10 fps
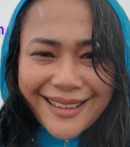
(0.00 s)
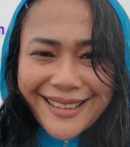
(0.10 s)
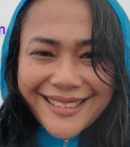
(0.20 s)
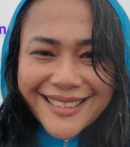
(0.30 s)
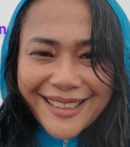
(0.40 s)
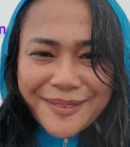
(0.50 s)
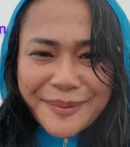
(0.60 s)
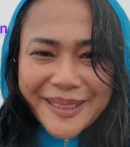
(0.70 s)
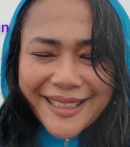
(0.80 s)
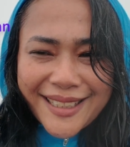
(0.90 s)
And
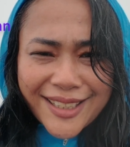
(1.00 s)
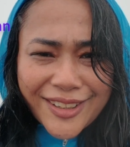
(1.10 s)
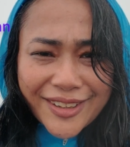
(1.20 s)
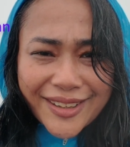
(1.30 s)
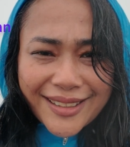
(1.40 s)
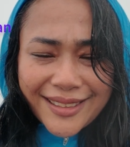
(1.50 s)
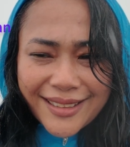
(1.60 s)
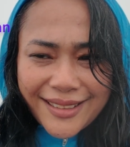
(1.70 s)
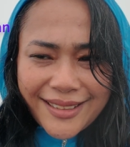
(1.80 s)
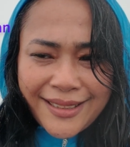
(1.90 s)
I'm like here at
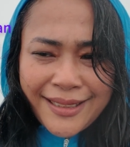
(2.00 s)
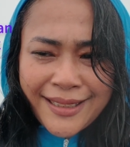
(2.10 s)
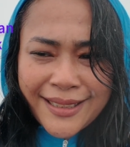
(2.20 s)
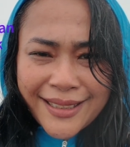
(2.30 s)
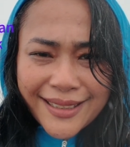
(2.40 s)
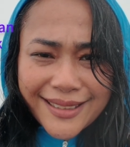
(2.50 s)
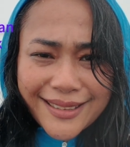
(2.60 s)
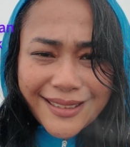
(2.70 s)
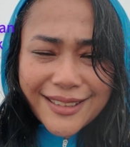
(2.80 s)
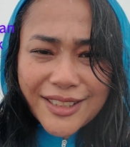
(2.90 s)
the
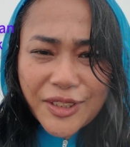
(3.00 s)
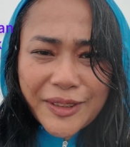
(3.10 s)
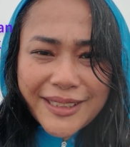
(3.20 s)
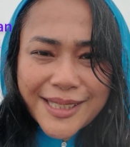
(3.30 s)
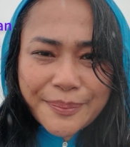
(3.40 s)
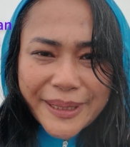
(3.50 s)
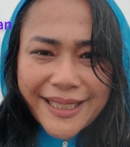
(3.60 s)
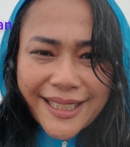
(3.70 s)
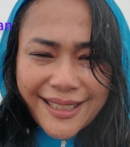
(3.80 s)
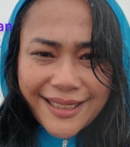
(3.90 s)
tallest peak
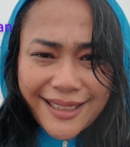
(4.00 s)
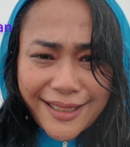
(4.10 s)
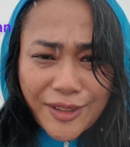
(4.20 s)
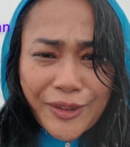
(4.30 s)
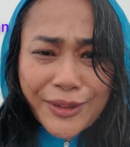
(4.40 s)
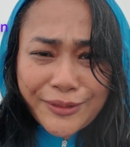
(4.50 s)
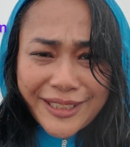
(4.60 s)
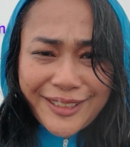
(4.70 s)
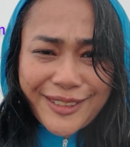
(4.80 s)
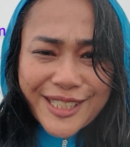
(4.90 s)
in